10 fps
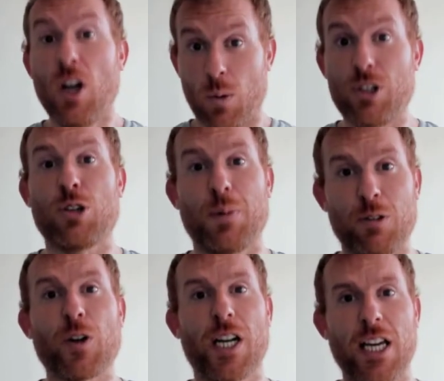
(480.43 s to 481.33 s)
which will be
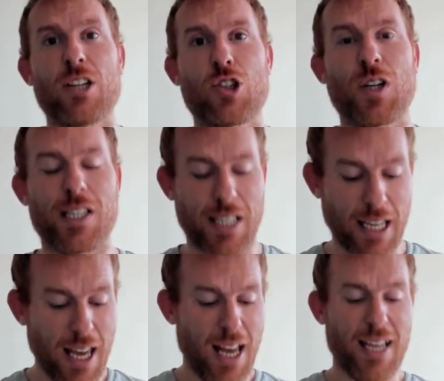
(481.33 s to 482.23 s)
really interesting.
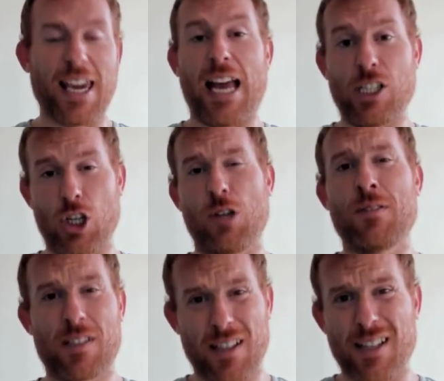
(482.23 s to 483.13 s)
Getting
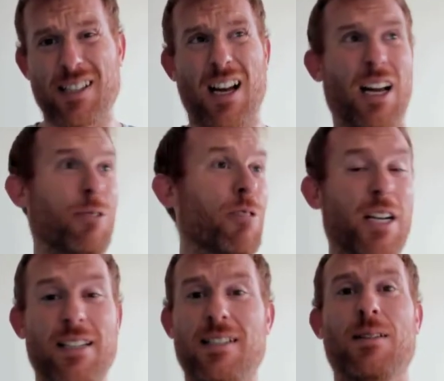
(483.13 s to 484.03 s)
students to design
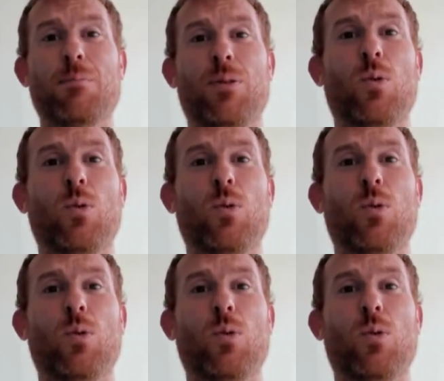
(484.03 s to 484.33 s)
really simple